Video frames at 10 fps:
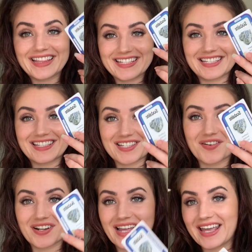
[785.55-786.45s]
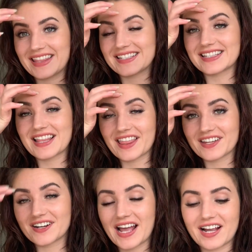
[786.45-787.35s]
This is Sodalite. This is the
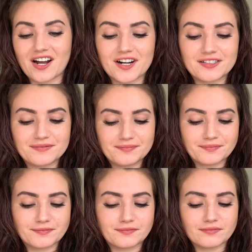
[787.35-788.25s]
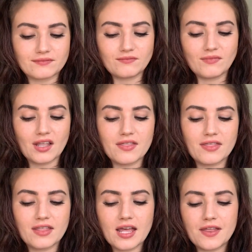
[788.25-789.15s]
third eye card.
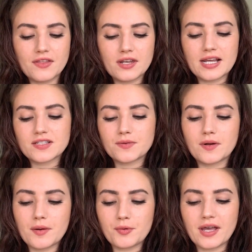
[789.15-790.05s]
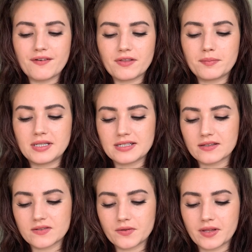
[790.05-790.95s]
And the next one up, we have Lapis
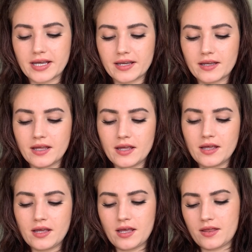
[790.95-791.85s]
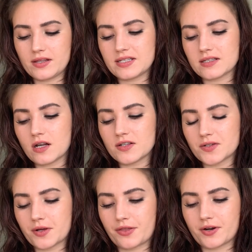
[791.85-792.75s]
Lazuli. This is
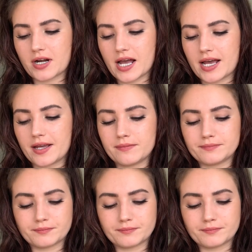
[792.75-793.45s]
also a third eye.